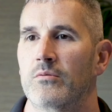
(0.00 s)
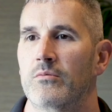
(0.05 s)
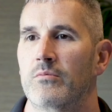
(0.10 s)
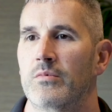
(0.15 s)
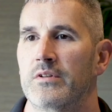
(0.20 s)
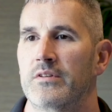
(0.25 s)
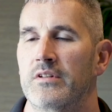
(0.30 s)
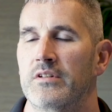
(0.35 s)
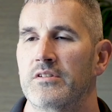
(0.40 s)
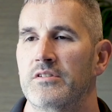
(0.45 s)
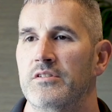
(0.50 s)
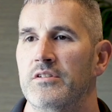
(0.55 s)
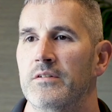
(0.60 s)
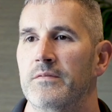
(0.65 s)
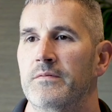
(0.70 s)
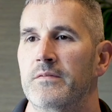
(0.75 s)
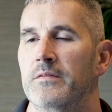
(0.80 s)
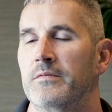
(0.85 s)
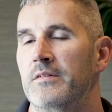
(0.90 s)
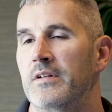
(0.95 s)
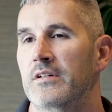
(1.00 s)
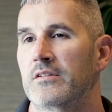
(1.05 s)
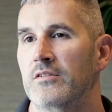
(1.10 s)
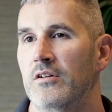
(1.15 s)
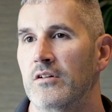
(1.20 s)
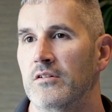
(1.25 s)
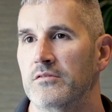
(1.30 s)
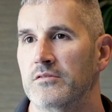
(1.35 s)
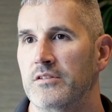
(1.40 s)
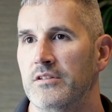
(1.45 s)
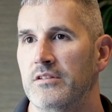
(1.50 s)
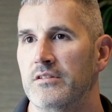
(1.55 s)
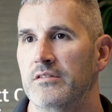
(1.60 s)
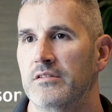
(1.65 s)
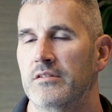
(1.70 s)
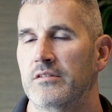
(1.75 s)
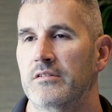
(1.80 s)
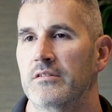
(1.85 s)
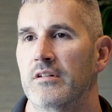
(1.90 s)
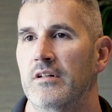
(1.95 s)
with the shift of
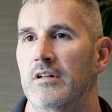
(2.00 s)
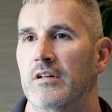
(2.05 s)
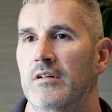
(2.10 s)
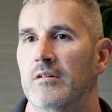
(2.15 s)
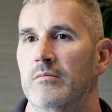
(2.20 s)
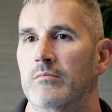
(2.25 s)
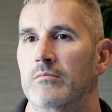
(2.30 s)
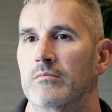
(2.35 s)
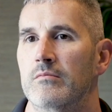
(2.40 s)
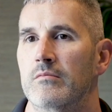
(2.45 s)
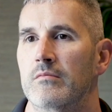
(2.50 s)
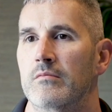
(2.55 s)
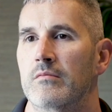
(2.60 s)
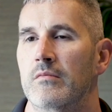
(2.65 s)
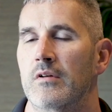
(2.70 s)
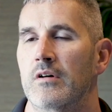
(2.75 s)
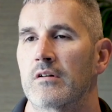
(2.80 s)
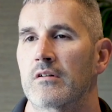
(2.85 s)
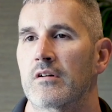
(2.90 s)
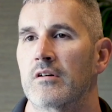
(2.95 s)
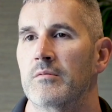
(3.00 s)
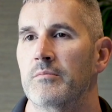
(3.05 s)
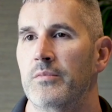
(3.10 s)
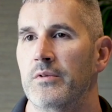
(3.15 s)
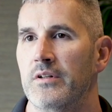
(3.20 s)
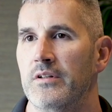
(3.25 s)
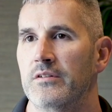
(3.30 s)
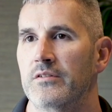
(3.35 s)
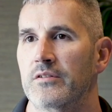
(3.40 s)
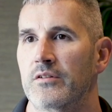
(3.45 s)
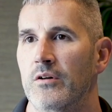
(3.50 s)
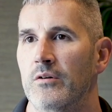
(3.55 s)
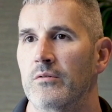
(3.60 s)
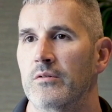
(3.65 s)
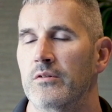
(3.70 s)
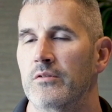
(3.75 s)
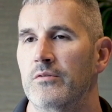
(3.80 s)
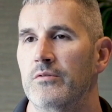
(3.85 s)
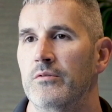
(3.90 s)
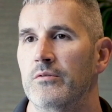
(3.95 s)
technologies, our company is
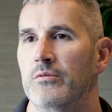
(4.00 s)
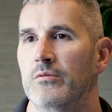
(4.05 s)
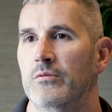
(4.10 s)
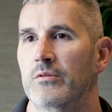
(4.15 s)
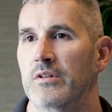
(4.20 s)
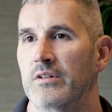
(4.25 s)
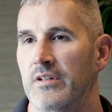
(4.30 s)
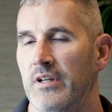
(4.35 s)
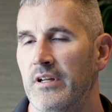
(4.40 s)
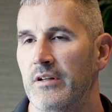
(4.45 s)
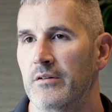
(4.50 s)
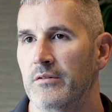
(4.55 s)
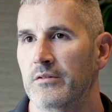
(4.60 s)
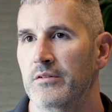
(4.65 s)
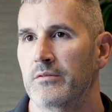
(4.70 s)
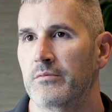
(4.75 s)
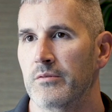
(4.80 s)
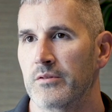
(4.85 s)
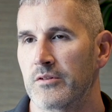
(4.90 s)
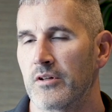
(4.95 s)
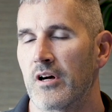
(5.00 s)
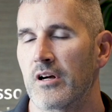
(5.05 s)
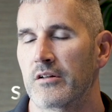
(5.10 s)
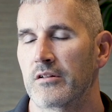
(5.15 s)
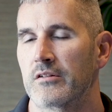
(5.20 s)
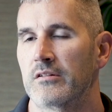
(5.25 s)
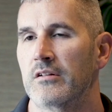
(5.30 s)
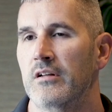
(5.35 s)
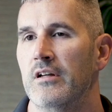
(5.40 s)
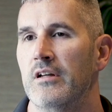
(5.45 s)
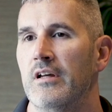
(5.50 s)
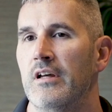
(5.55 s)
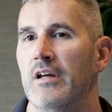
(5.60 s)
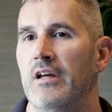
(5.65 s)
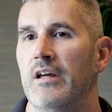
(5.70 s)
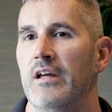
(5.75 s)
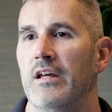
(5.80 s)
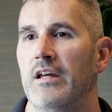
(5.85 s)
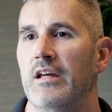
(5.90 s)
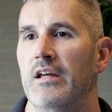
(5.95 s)
going through containers with Docker,
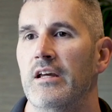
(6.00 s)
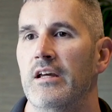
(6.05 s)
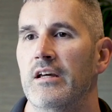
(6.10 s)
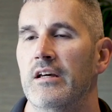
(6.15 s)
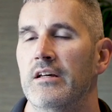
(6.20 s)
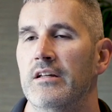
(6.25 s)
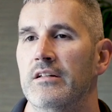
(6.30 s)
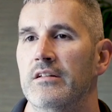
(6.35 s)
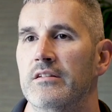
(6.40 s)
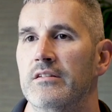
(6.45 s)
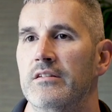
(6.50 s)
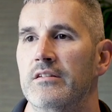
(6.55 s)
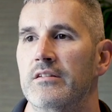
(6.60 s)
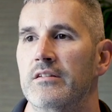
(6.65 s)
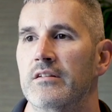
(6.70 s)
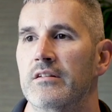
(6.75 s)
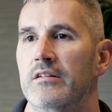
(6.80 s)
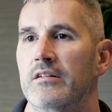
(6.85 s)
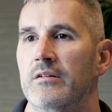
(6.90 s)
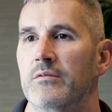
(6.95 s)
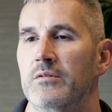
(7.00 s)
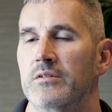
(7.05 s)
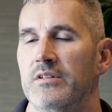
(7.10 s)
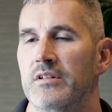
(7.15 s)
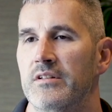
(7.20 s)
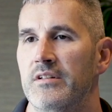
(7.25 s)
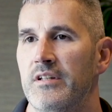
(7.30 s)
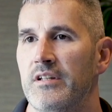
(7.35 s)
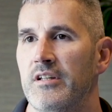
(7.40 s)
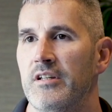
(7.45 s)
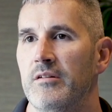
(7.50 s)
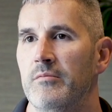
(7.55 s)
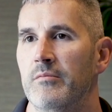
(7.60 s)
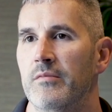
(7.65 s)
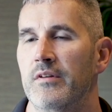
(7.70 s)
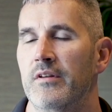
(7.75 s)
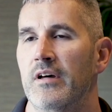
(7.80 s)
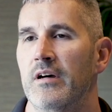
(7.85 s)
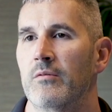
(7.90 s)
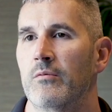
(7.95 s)
and there was a
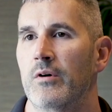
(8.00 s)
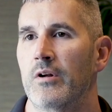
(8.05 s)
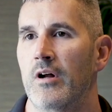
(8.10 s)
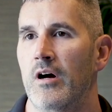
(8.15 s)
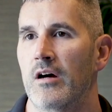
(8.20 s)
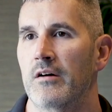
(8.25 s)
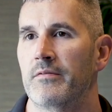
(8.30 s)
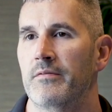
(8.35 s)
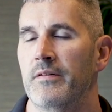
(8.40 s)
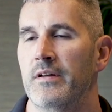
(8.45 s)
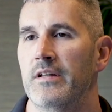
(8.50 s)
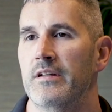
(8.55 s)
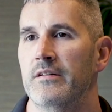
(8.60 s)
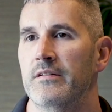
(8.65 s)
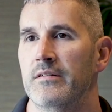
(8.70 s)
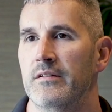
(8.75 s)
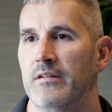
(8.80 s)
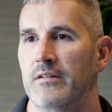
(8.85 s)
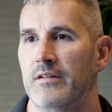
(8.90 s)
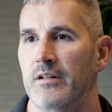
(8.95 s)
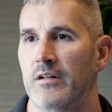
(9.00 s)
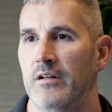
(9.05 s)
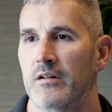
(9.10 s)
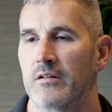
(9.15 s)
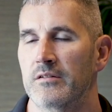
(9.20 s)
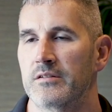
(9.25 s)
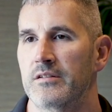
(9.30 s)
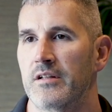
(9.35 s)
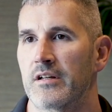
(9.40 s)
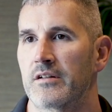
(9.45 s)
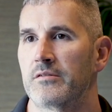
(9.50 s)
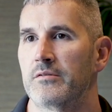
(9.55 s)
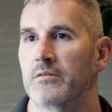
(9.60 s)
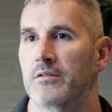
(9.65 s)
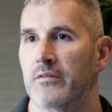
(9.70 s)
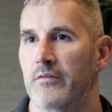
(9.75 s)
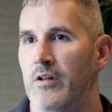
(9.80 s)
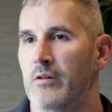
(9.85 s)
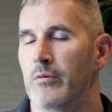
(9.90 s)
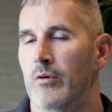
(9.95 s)
team that went off and did all this extra
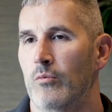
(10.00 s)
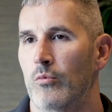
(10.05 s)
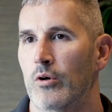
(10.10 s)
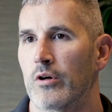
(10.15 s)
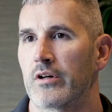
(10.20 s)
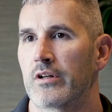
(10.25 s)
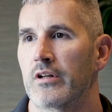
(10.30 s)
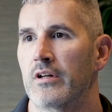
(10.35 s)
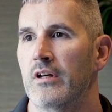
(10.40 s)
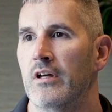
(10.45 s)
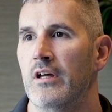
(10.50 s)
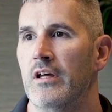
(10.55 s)
development work